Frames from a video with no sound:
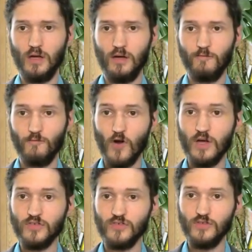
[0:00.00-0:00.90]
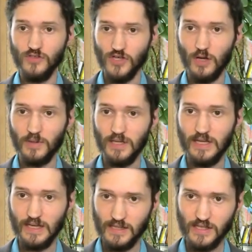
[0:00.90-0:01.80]
France,
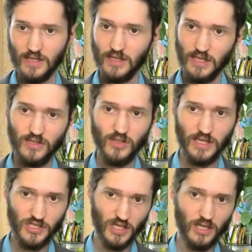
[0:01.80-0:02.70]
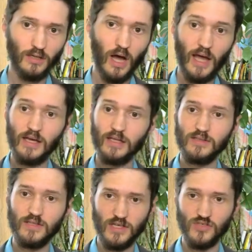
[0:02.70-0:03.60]
Germany, India, Indonesia,
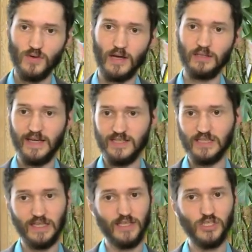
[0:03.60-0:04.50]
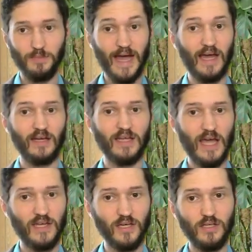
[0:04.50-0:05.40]
Ireland, Israel, Italy, Japan,
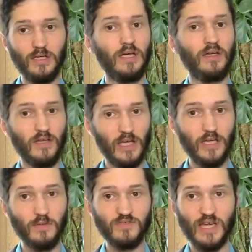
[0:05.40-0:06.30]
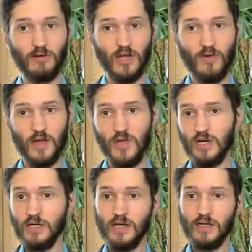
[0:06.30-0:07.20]
Kenya, Kingdom of Saudi
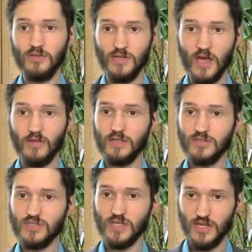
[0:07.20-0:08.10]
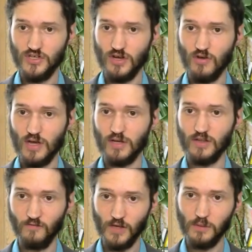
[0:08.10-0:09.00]
Arabia, Netherlands, Nigeria,
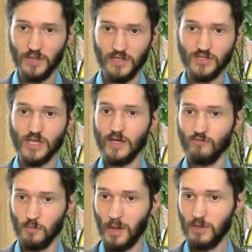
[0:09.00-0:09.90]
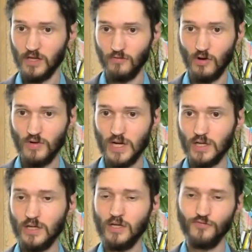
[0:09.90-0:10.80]
the Philippines, Republic of
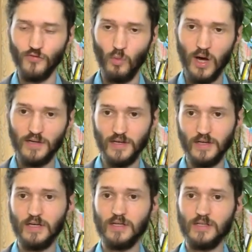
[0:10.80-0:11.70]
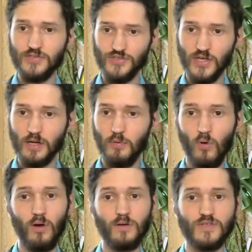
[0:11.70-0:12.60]
Korea, Rwanda,
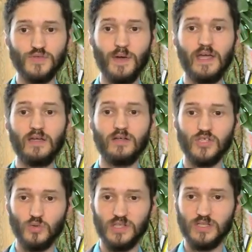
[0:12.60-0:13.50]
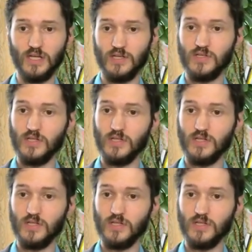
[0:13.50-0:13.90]
Singapore, Spain, Switzerland,